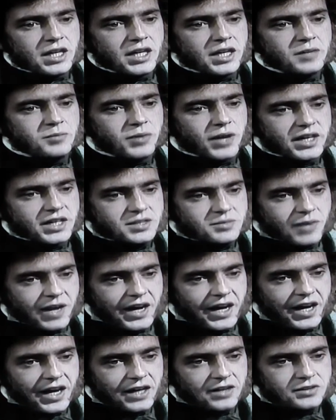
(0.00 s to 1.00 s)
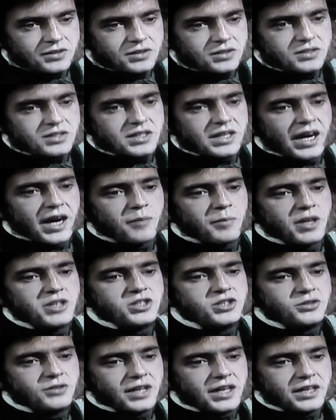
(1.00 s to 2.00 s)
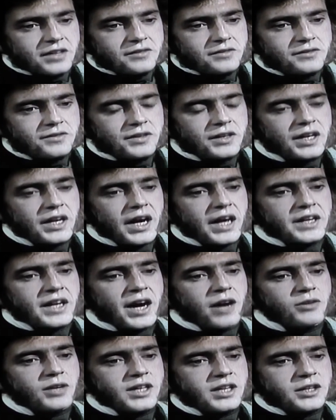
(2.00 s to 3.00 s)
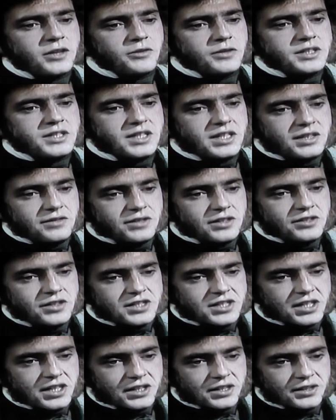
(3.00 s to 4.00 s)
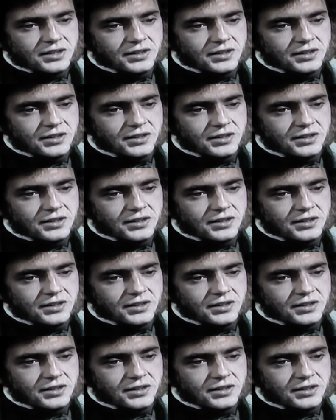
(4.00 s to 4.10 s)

It breaks my heart to see how much you give and how little you receive in return.